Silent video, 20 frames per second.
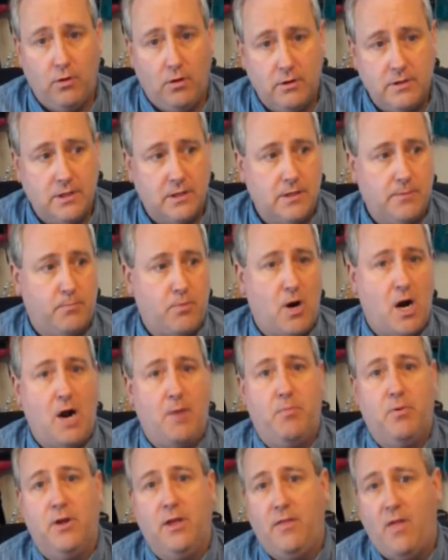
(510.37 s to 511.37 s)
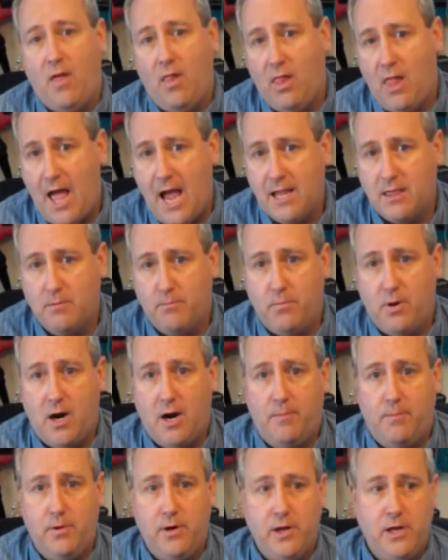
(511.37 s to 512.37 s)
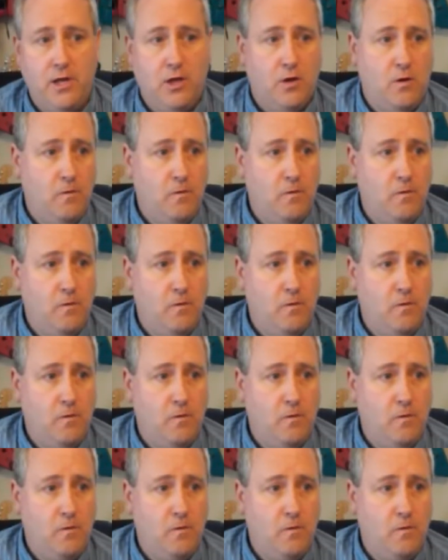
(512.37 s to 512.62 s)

looked at the property, they like the property,